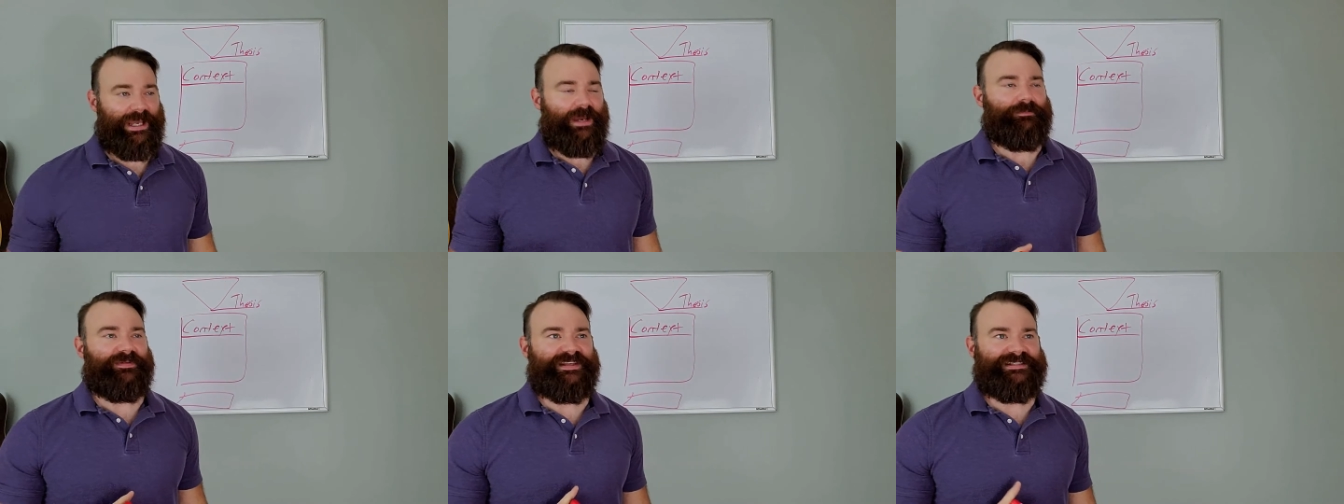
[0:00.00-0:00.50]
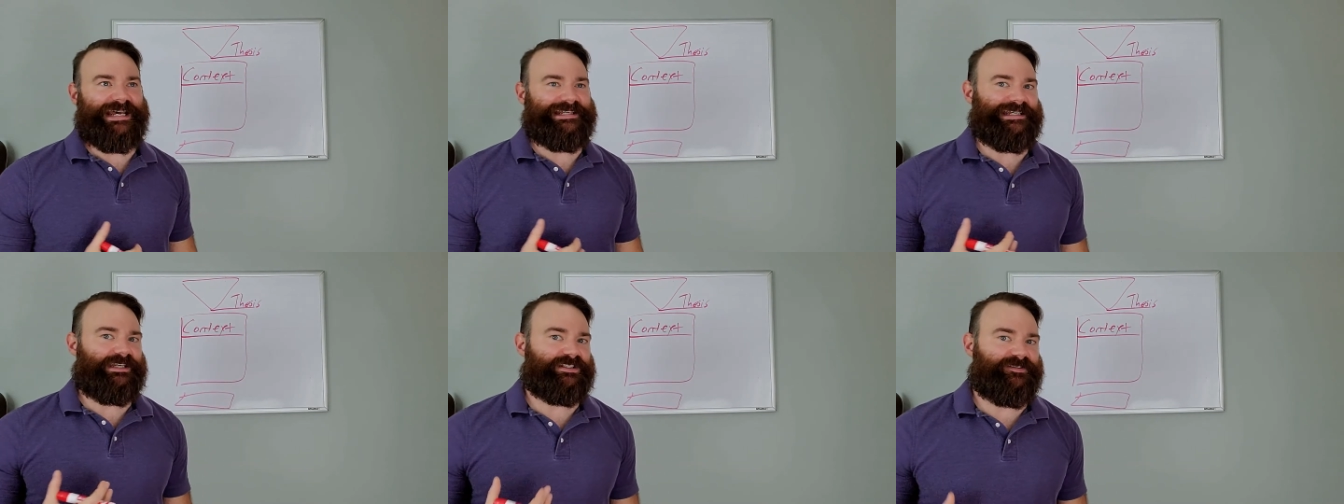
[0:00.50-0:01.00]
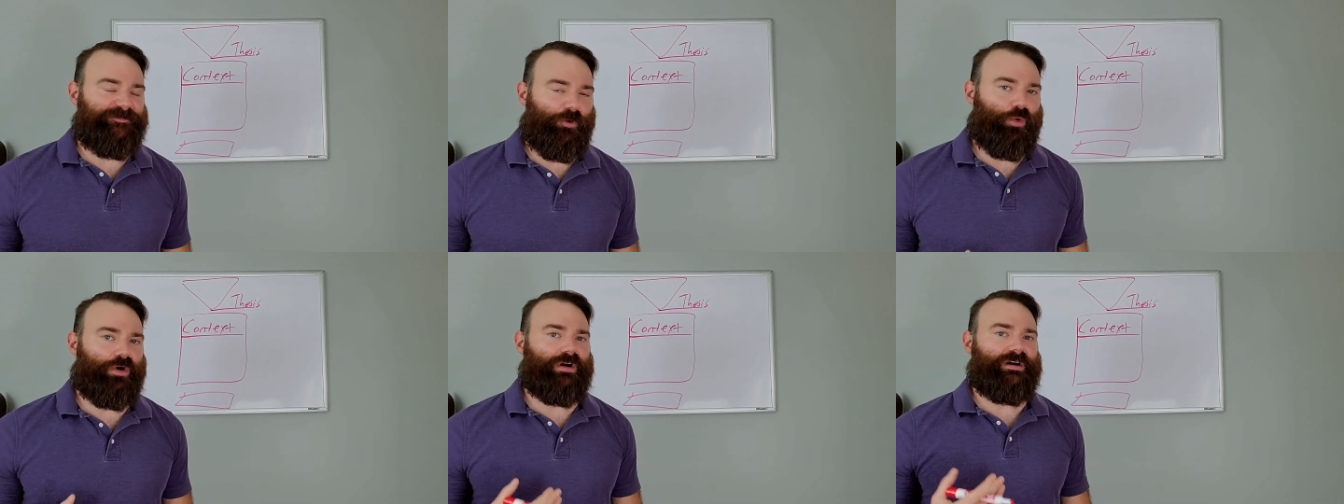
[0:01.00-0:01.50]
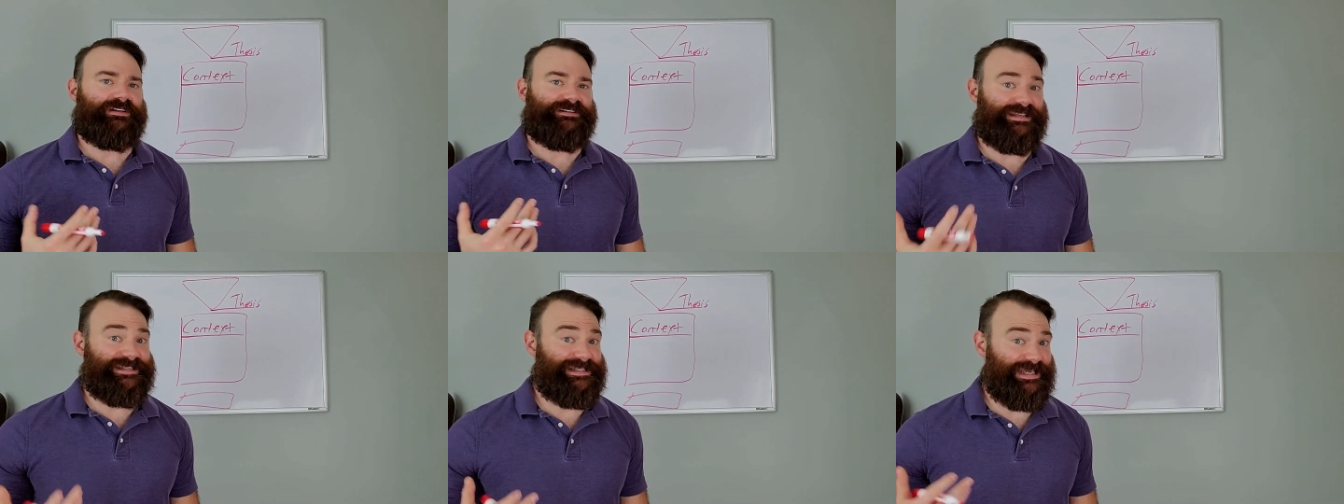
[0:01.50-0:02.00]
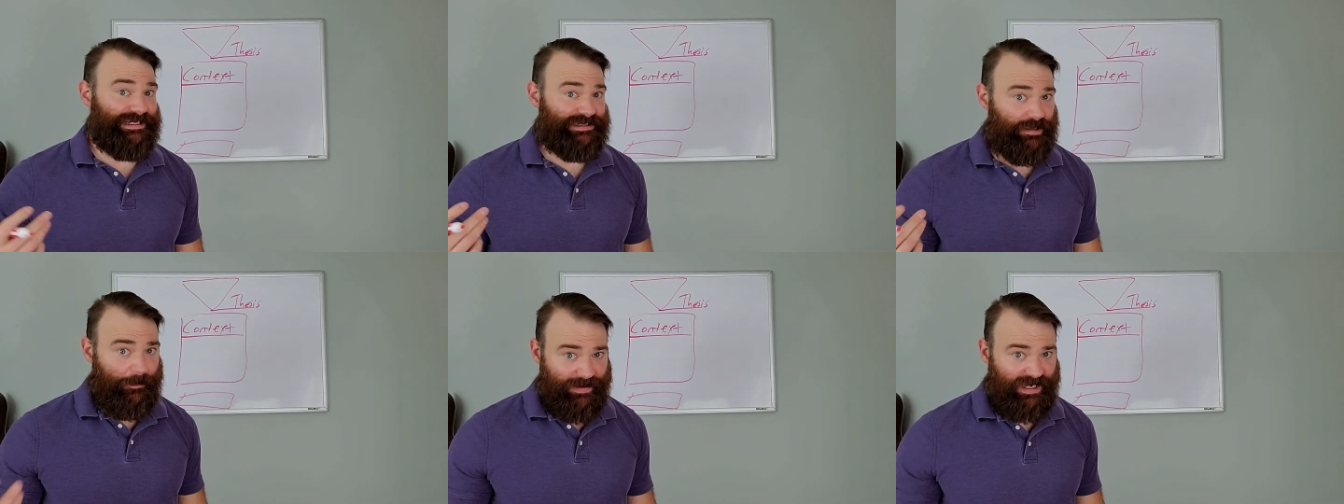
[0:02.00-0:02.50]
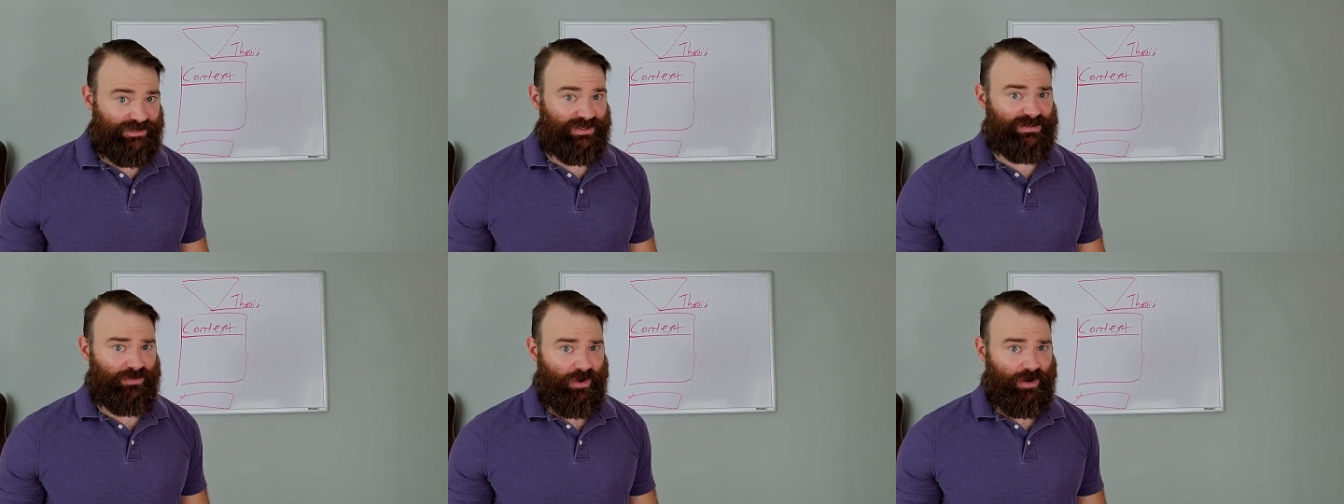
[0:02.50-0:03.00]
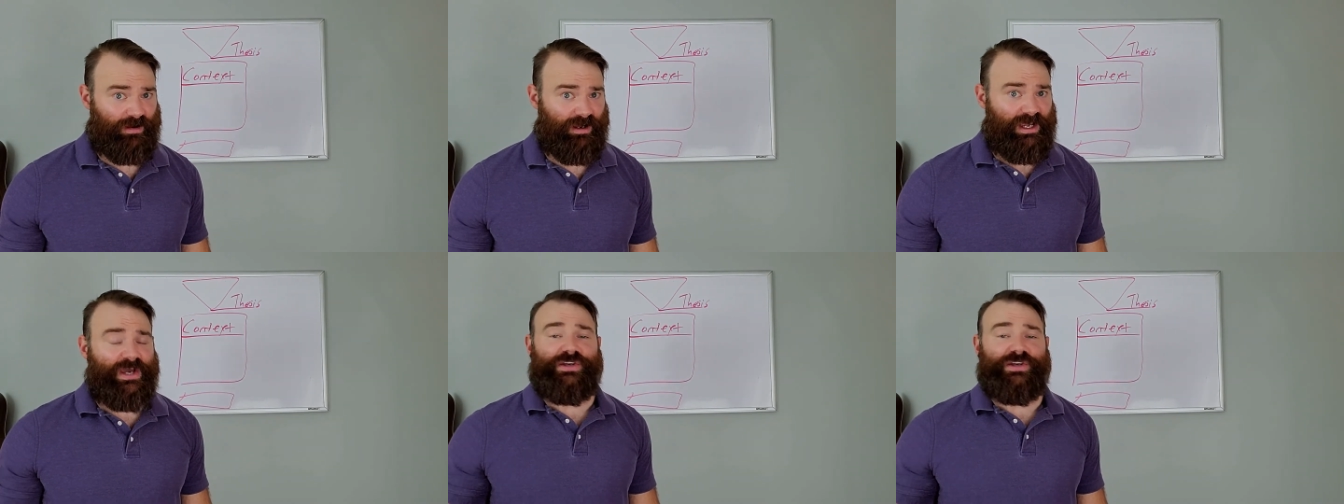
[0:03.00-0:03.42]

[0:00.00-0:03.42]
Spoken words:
But this essay is 4 to 6 pages long.